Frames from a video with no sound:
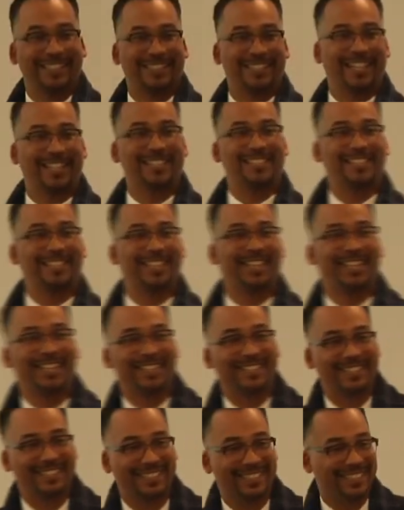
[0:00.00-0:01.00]
That's
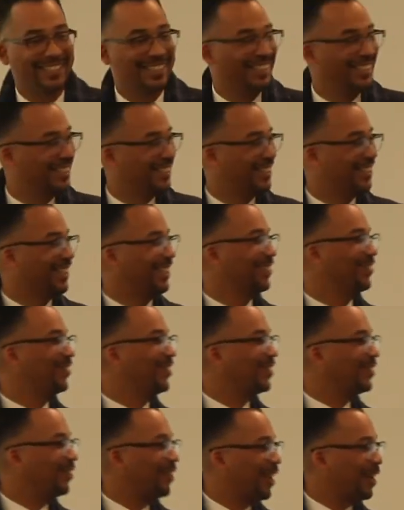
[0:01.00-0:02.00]
nuts.
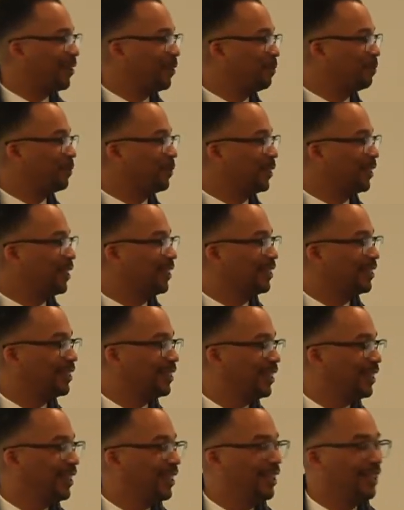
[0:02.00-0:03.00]
Will don't have no mortgage.
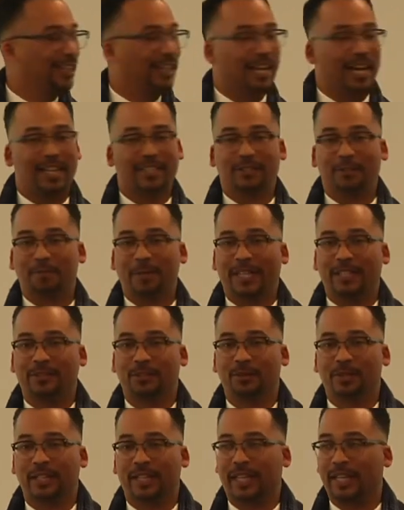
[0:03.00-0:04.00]
How's everybody
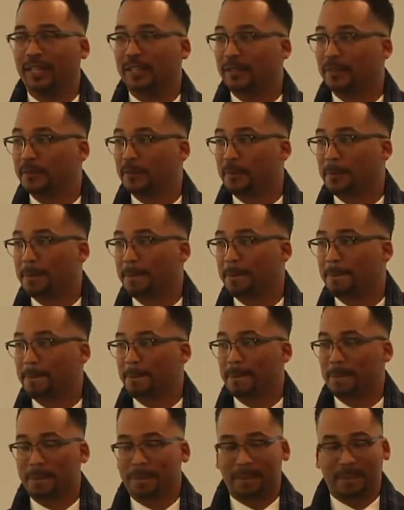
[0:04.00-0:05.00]
doing today?
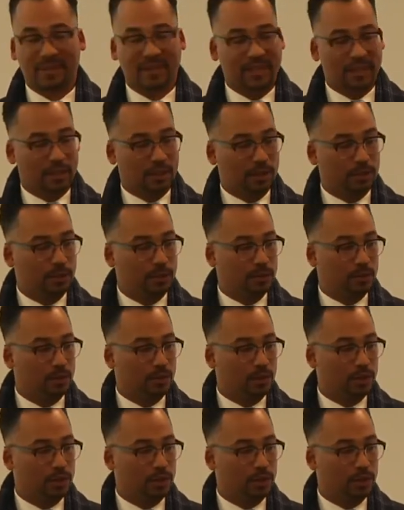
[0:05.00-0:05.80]
Cool.